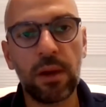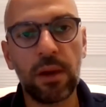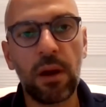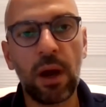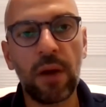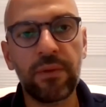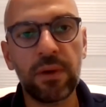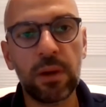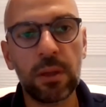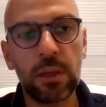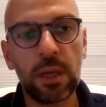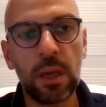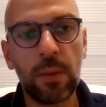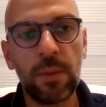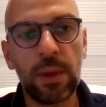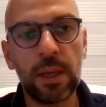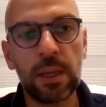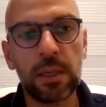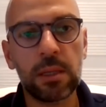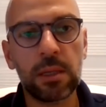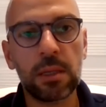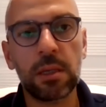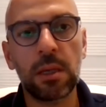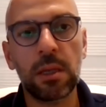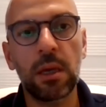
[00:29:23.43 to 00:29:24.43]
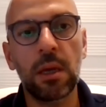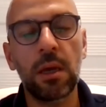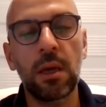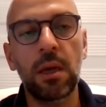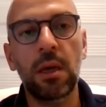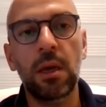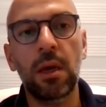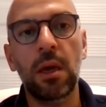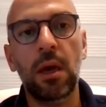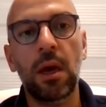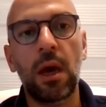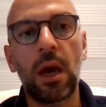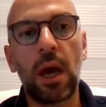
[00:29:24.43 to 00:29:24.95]
Our team is
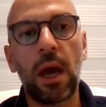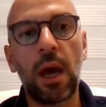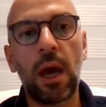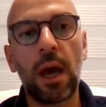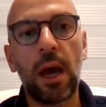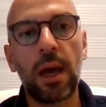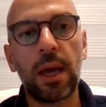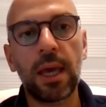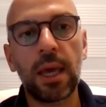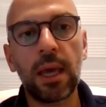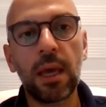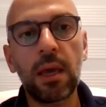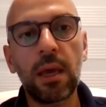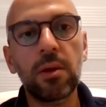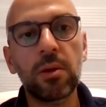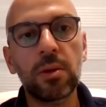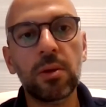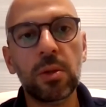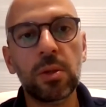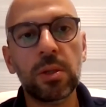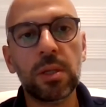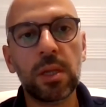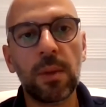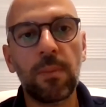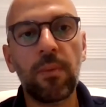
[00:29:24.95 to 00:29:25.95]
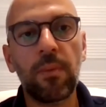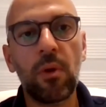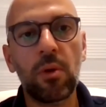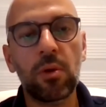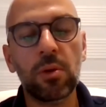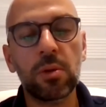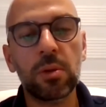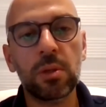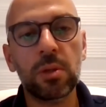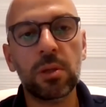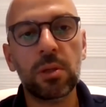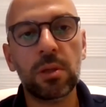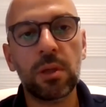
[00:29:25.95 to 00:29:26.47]
here to support